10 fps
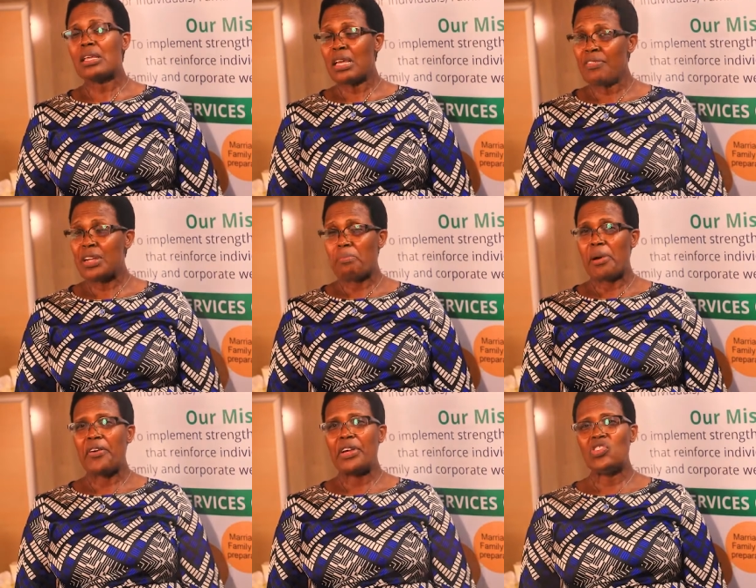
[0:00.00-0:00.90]
even
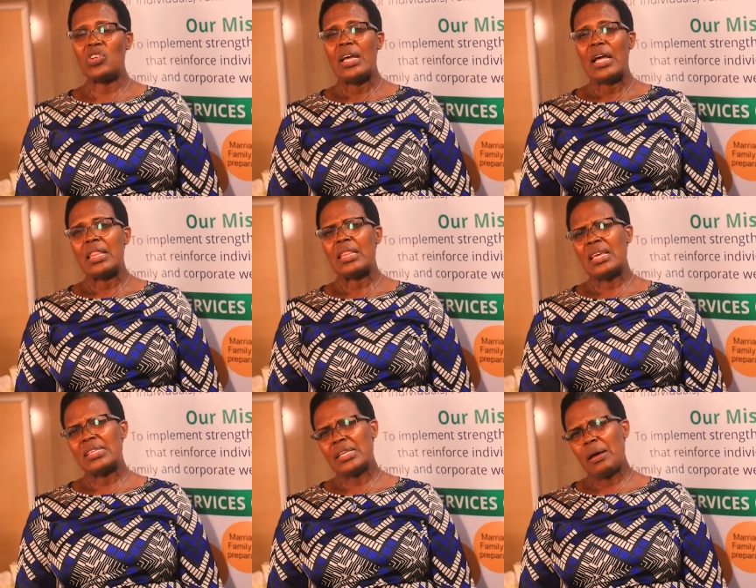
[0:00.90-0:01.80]
marriage,
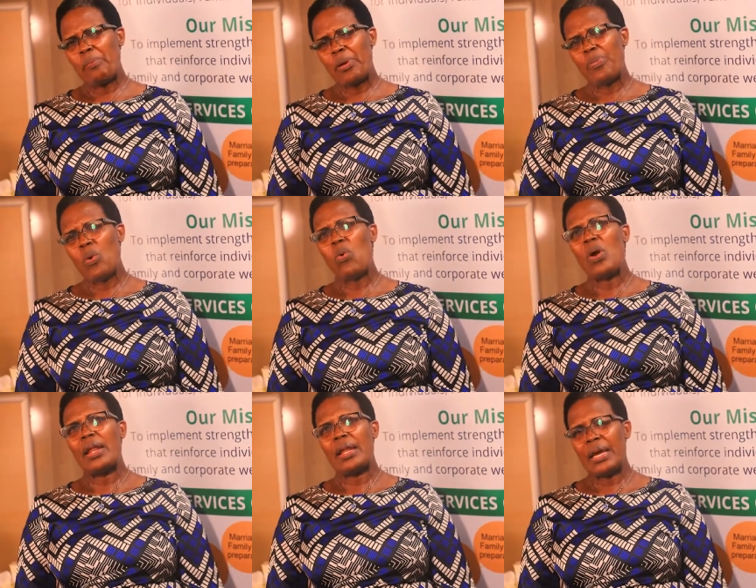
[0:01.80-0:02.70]
these are people who
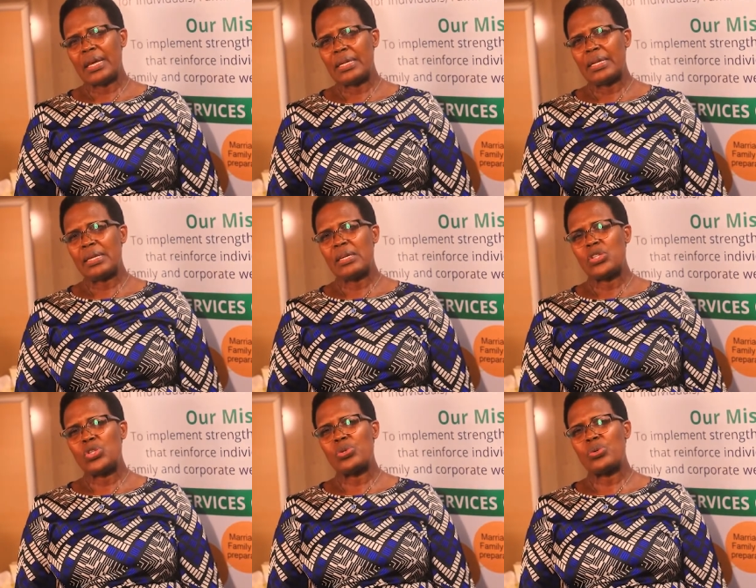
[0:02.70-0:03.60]
are likely
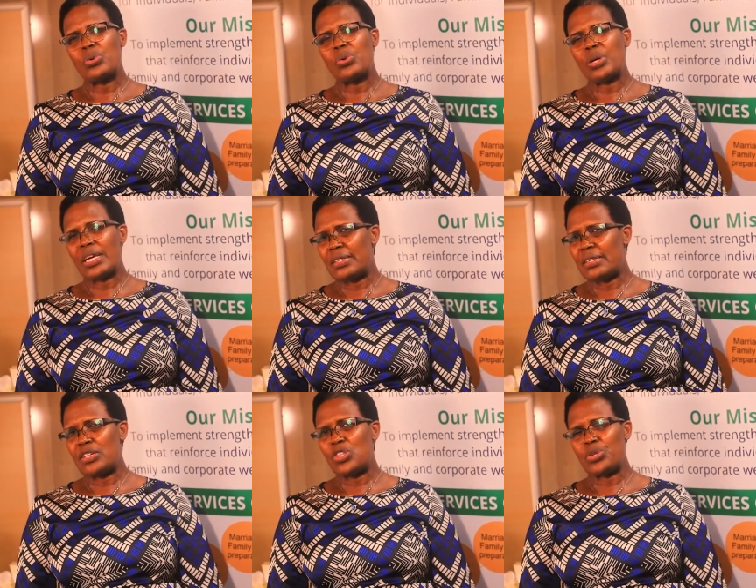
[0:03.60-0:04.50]
to
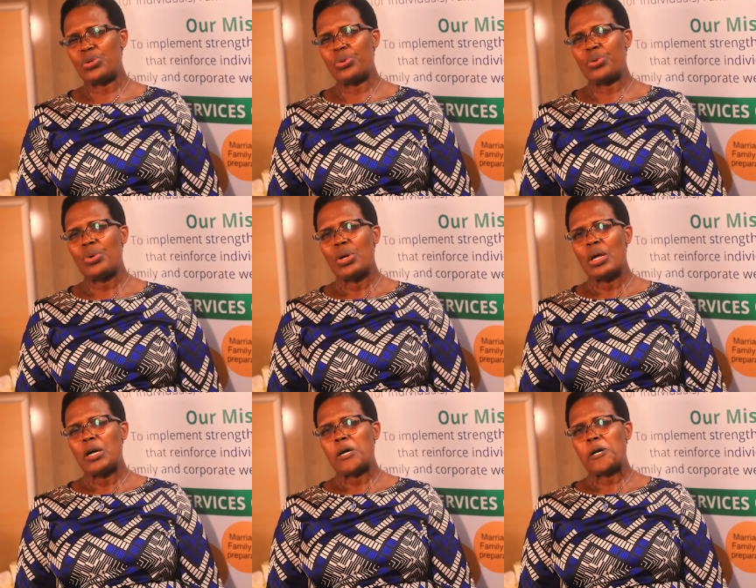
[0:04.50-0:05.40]
get into
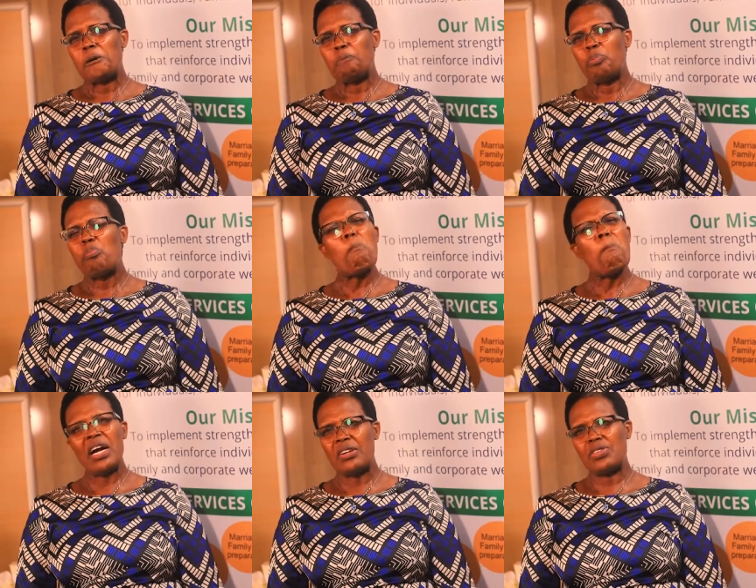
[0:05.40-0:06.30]

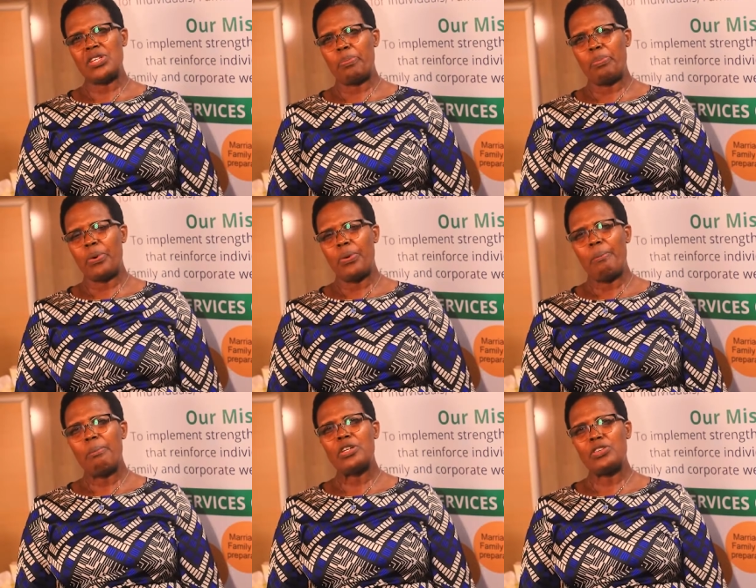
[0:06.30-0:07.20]
multiple
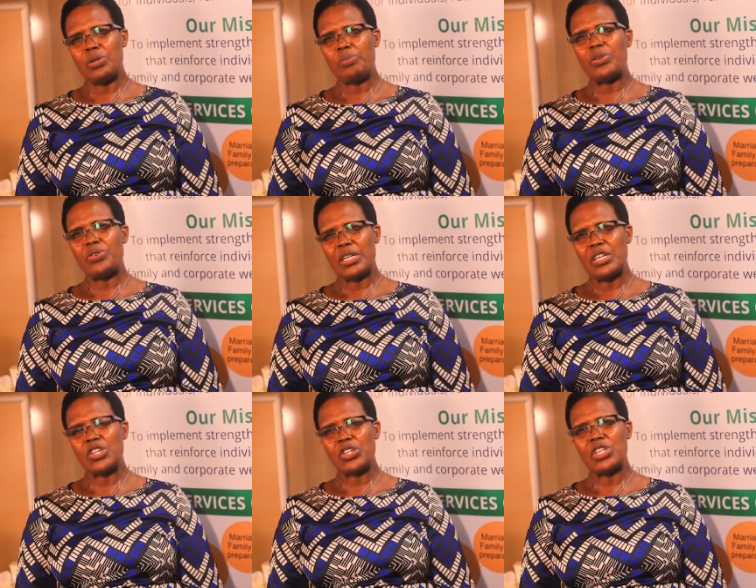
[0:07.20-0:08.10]

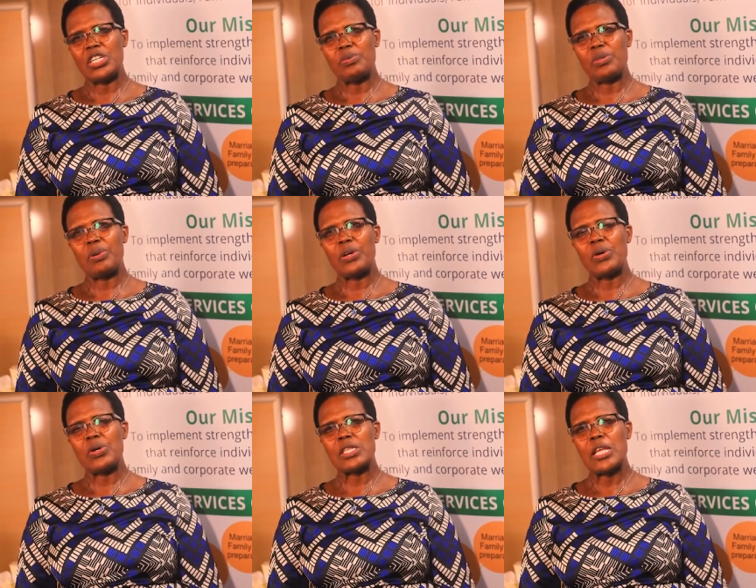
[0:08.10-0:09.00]
relationships,
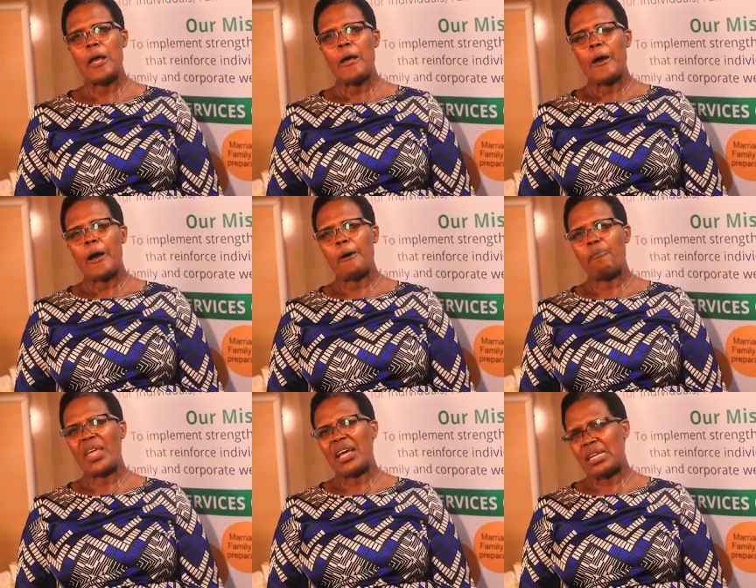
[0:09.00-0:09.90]
because
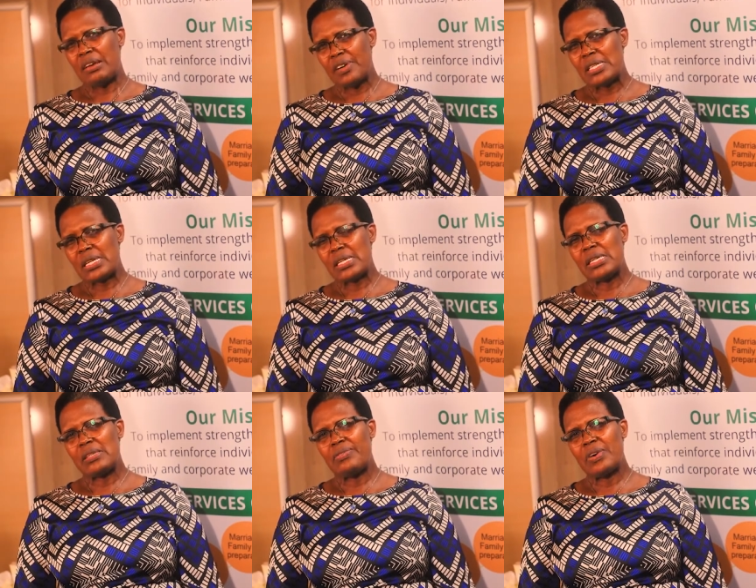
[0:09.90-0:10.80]
they are never
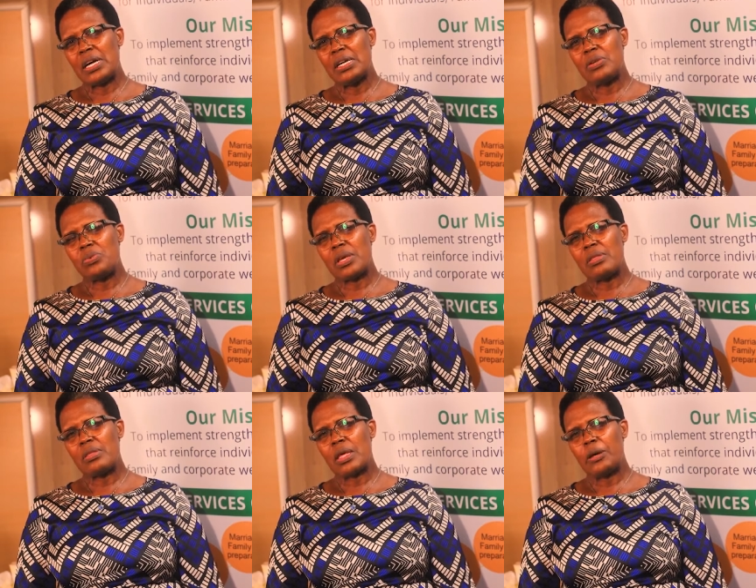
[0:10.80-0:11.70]
satisfied
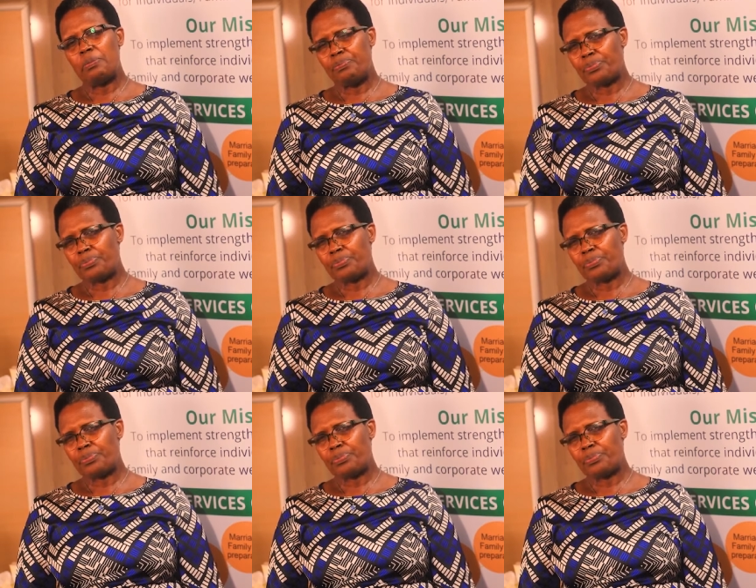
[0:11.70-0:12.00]
with the